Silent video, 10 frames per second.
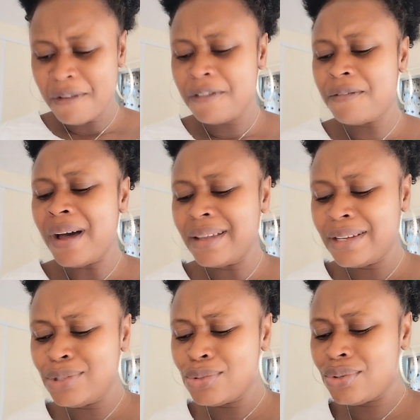
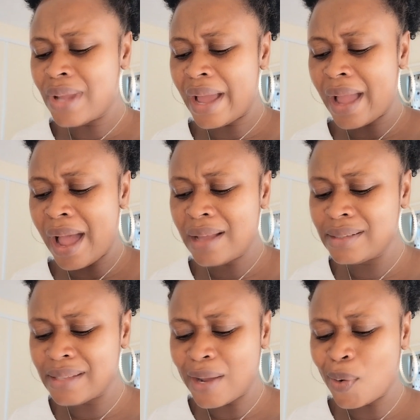Father, into thy
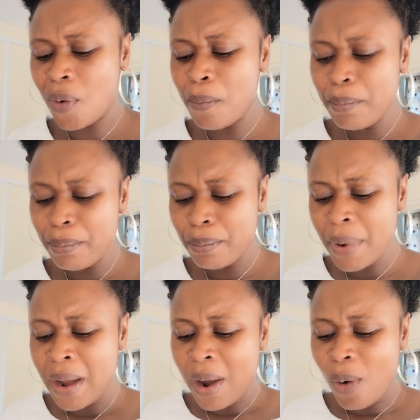hands I
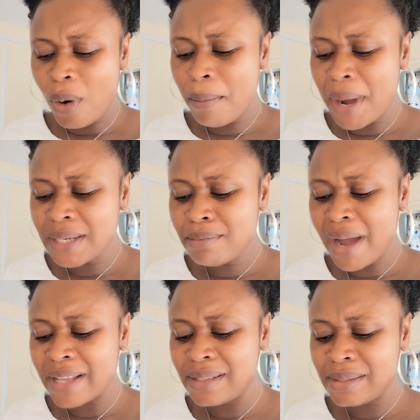command
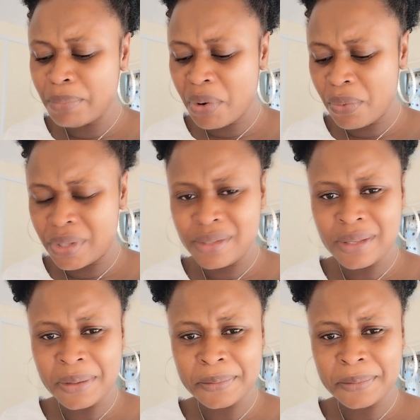my spirit.